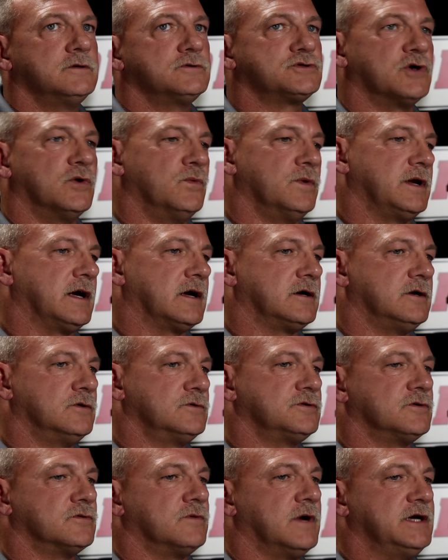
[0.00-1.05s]
So when I go
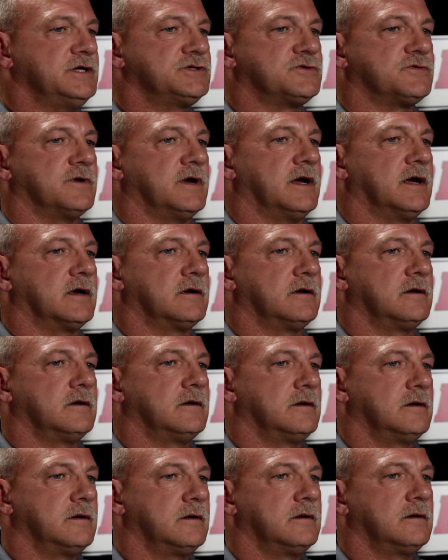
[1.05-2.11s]
to the racetrack,
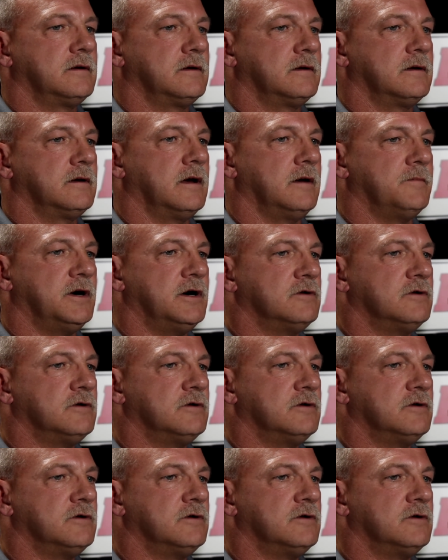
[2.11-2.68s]
I'm